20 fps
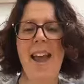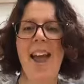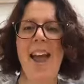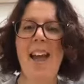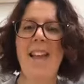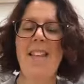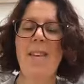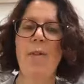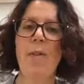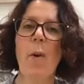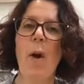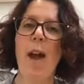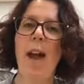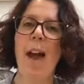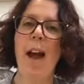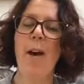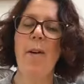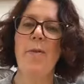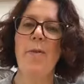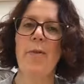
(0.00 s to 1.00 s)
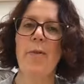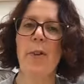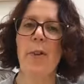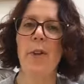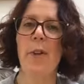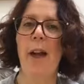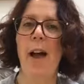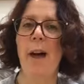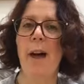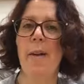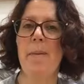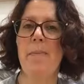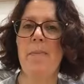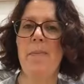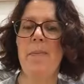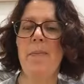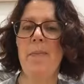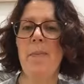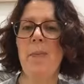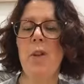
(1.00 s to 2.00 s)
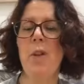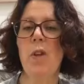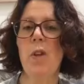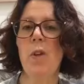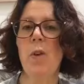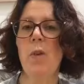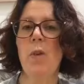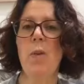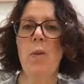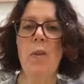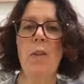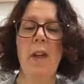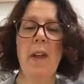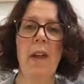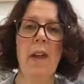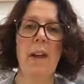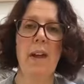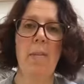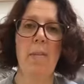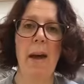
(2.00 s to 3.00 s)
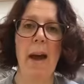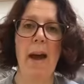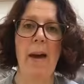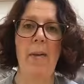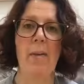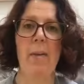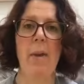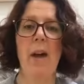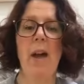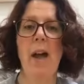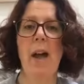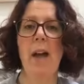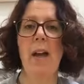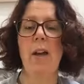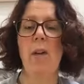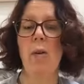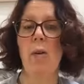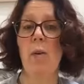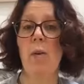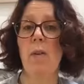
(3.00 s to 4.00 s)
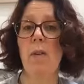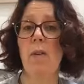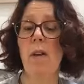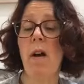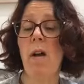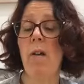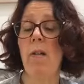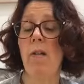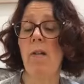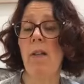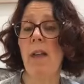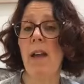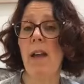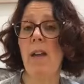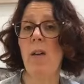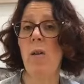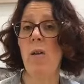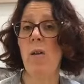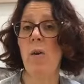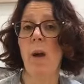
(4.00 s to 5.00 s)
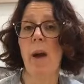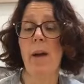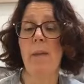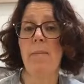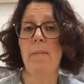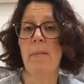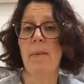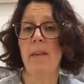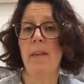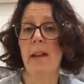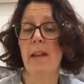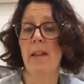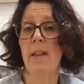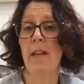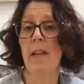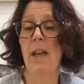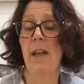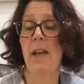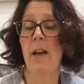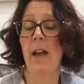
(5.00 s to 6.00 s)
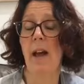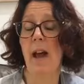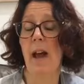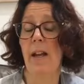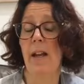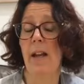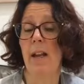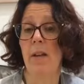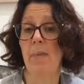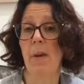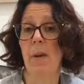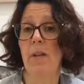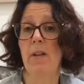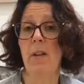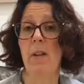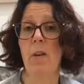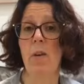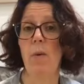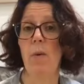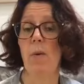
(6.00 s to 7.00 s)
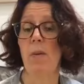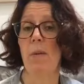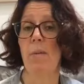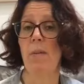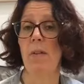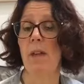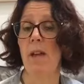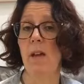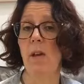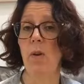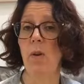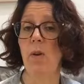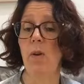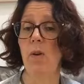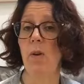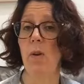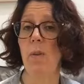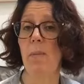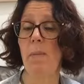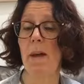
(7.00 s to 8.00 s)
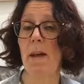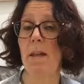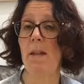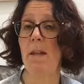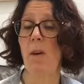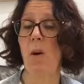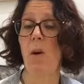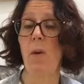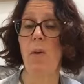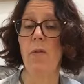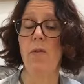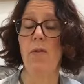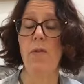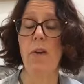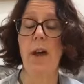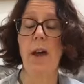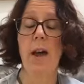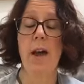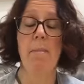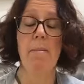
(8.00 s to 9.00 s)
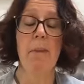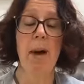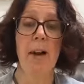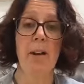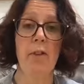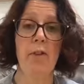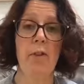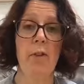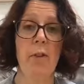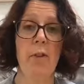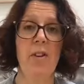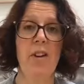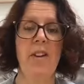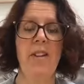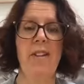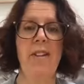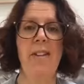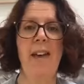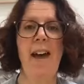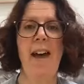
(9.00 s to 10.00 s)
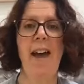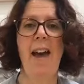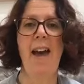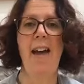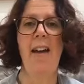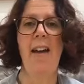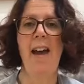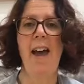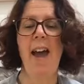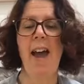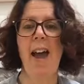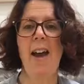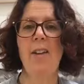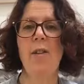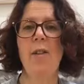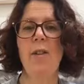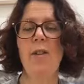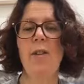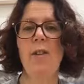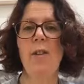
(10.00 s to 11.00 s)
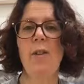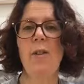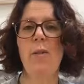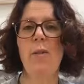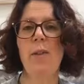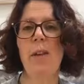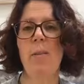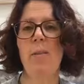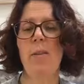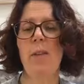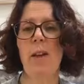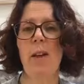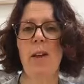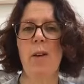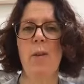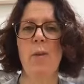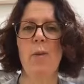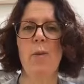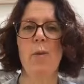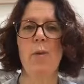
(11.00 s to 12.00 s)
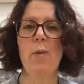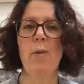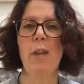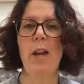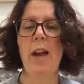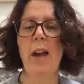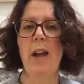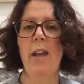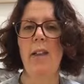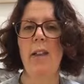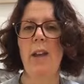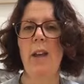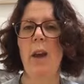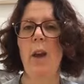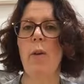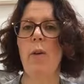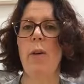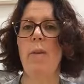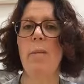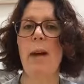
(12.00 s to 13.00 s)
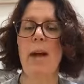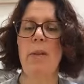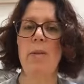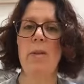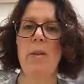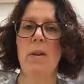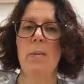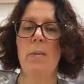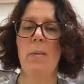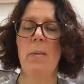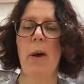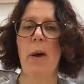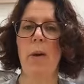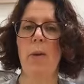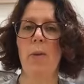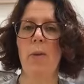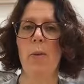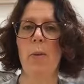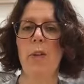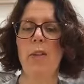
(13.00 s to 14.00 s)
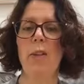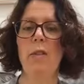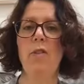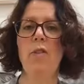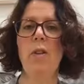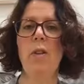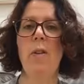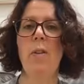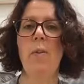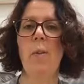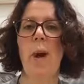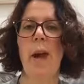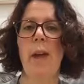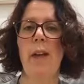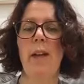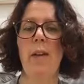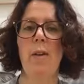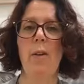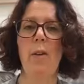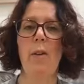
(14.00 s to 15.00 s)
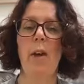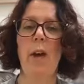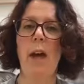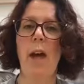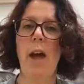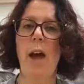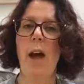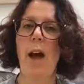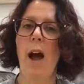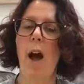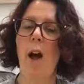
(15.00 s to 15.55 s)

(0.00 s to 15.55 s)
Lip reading: So it's quite helpful to think about your stance. Say you're standing in a bus queue or something, you can do a bit of mindfulness there. And you can do something called the yoga mountain pose, which is just where you are